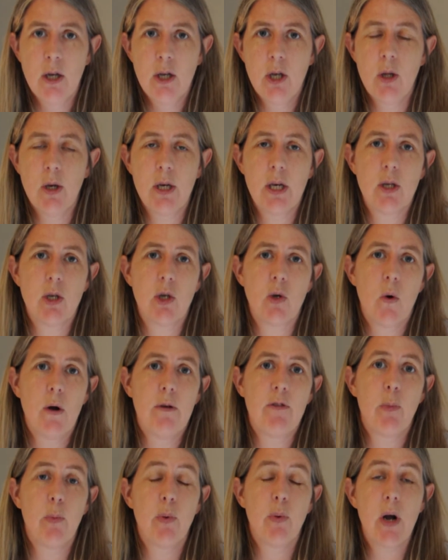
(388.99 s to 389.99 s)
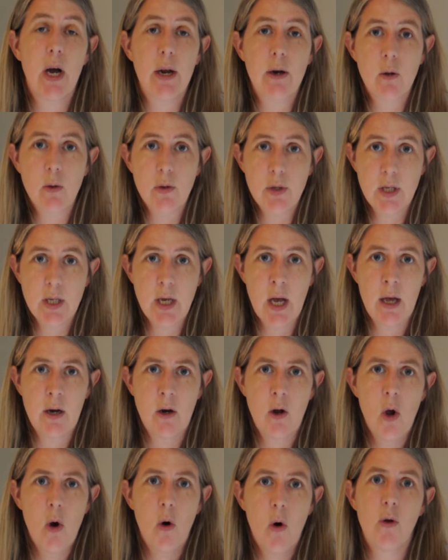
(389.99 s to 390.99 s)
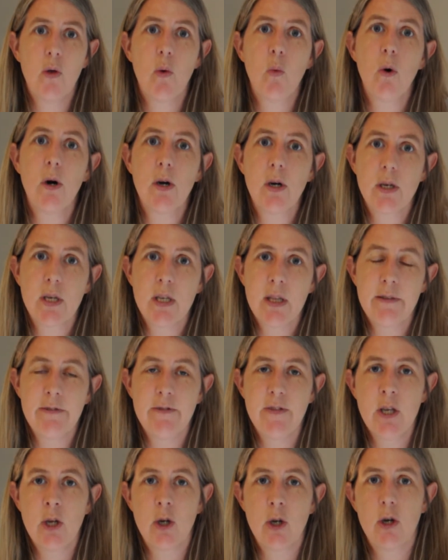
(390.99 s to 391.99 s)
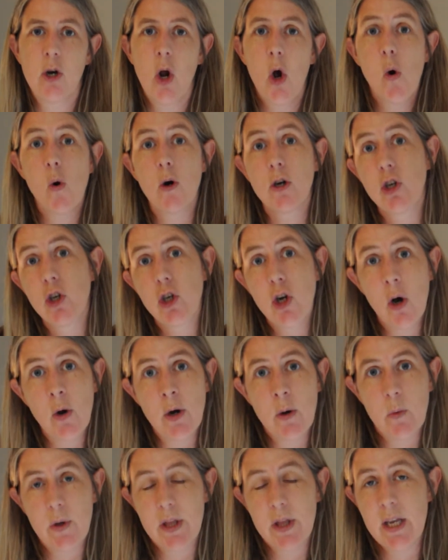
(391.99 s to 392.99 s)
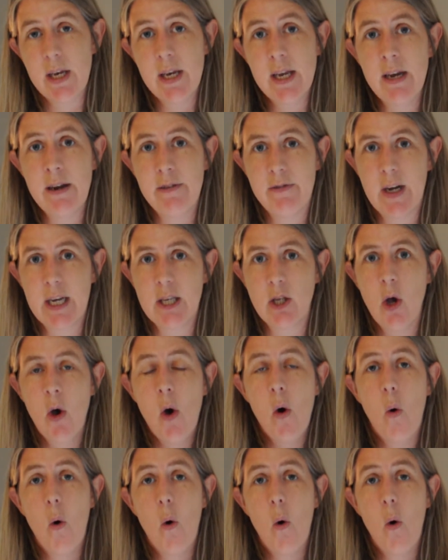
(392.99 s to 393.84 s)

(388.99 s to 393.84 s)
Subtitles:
You look at the story of the prodigal son, or the workers in the vineyard, or Jonah with the Ninevites,